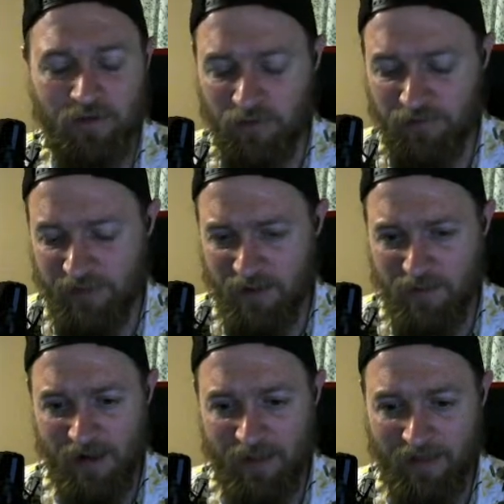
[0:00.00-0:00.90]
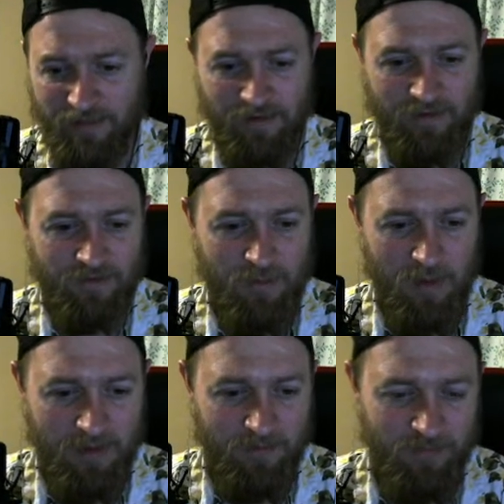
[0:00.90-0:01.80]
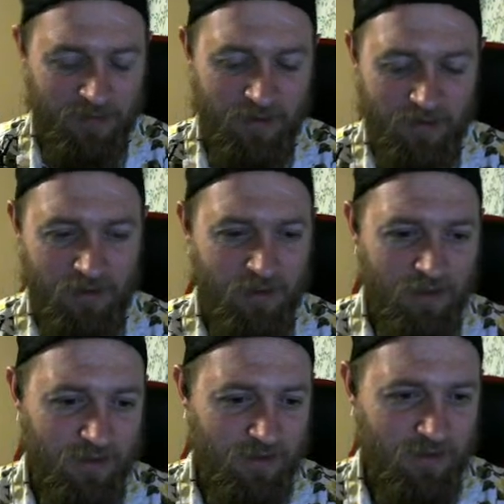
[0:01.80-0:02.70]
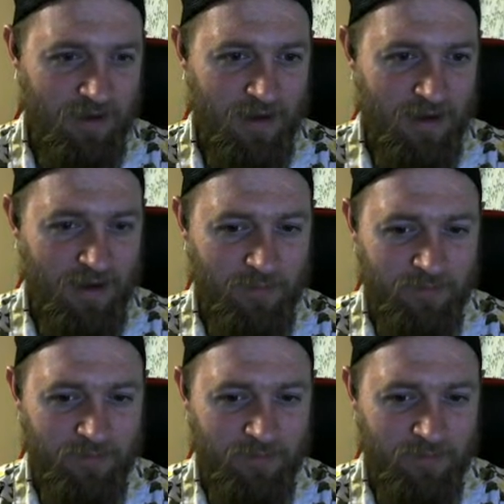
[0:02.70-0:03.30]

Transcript: So if you think about it like this, maybe I